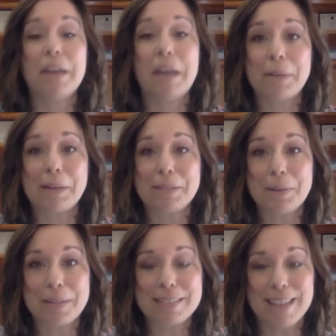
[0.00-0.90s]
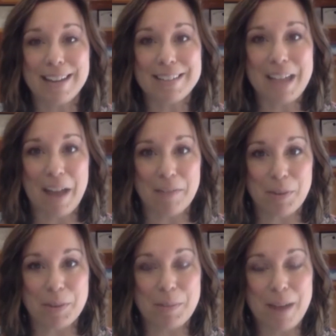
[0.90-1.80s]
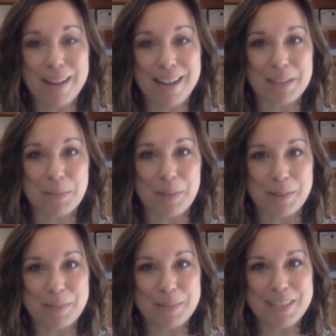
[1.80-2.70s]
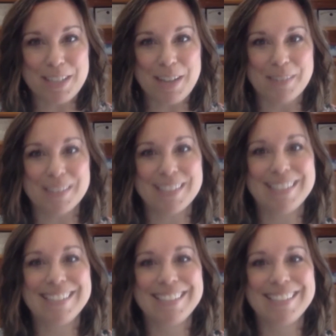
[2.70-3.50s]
Nannette, we are so excited to have you on the podcast. Welcome to the show.